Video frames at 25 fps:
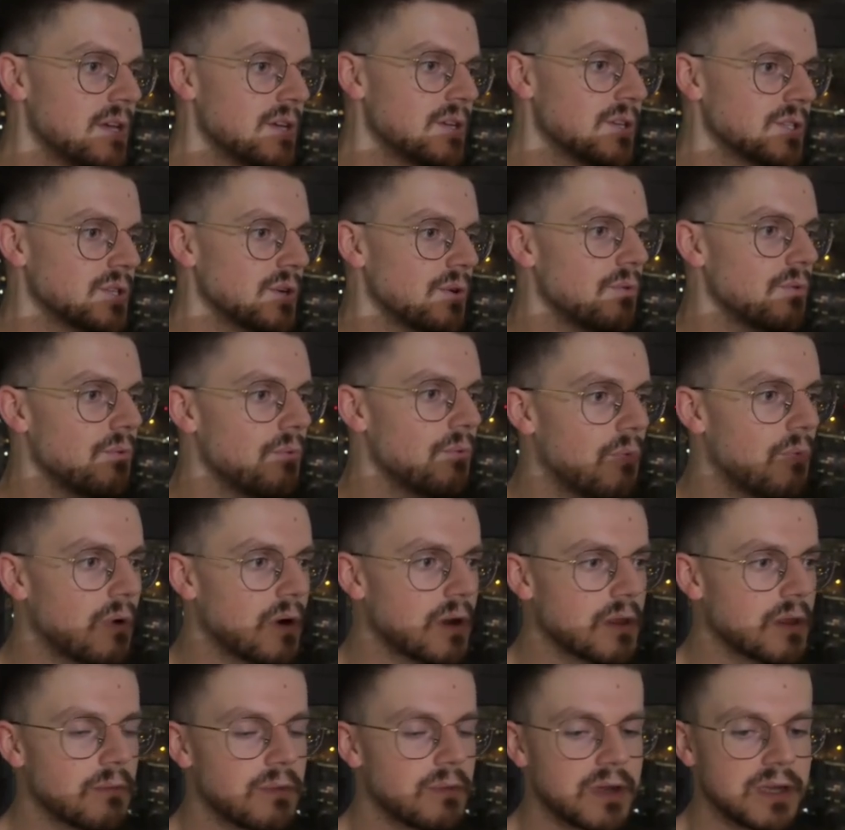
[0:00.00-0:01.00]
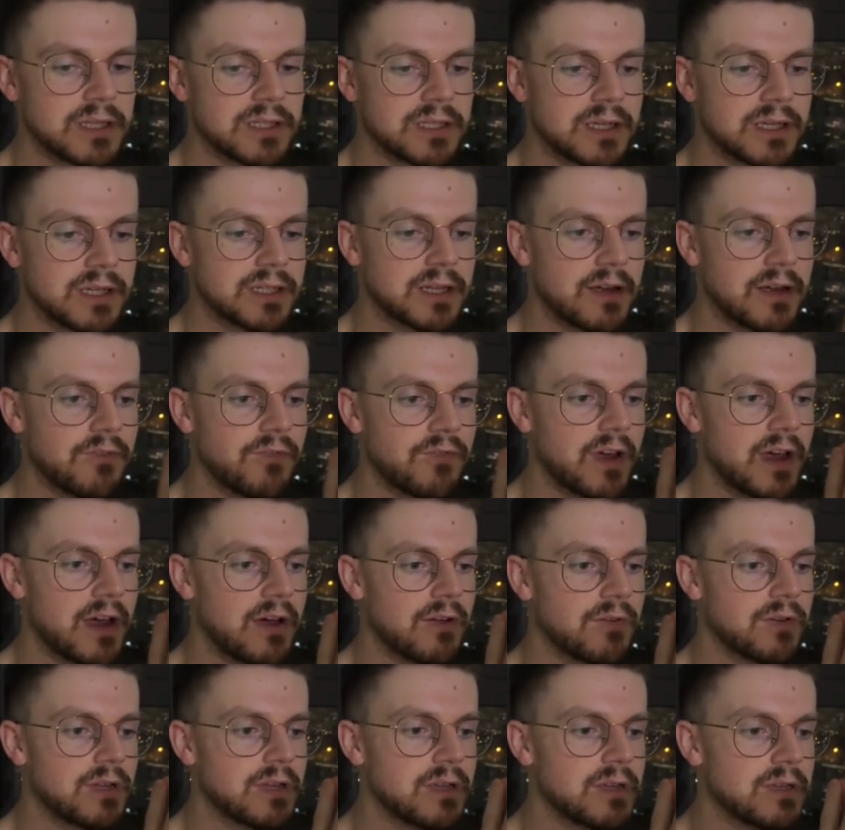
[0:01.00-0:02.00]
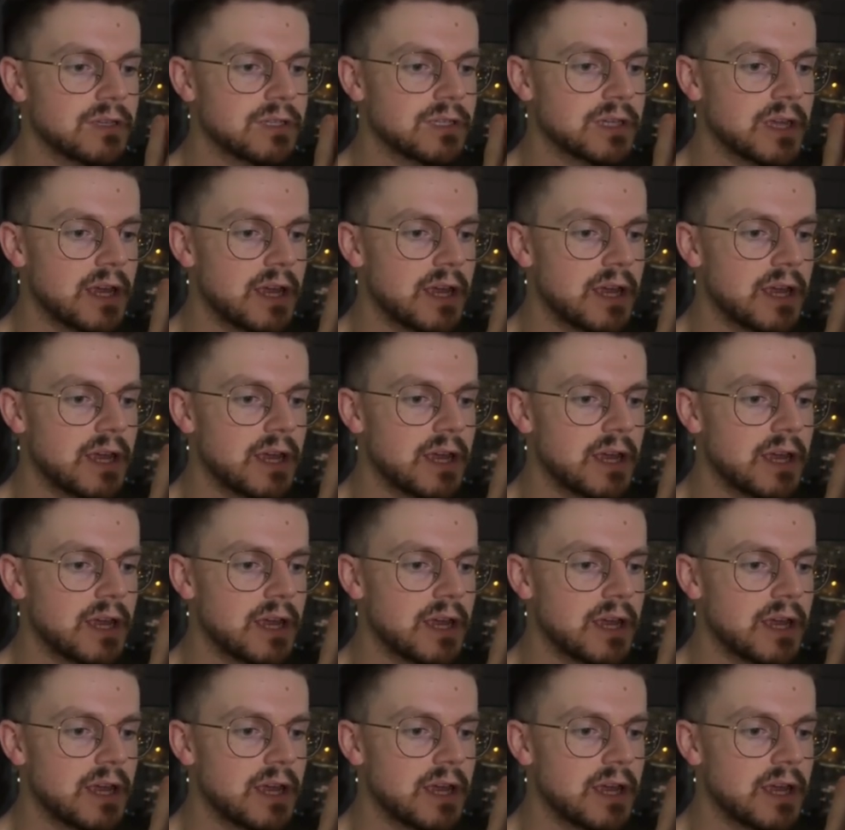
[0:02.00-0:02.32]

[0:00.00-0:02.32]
So one of the biggest things I found is